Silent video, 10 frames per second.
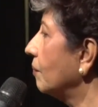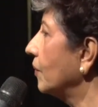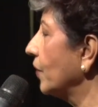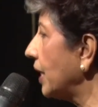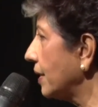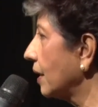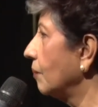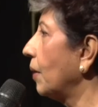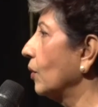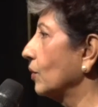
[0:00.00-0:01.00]
read
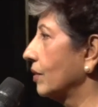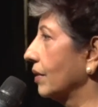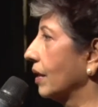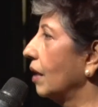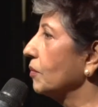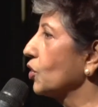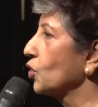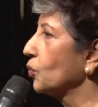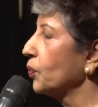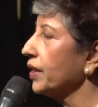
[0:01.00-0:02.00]
about the garbage
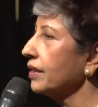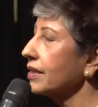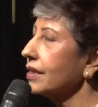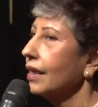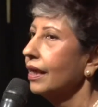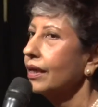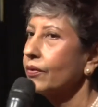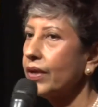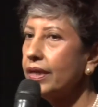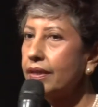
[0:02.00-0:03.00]
to bricks,
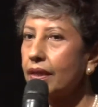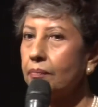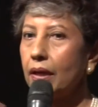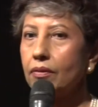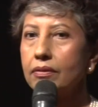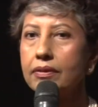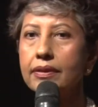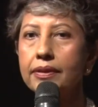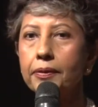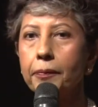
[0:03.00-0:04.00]
read about
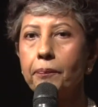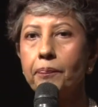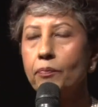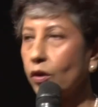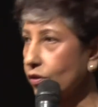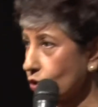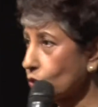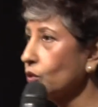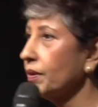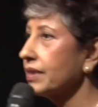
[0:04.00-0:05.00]
the model school bus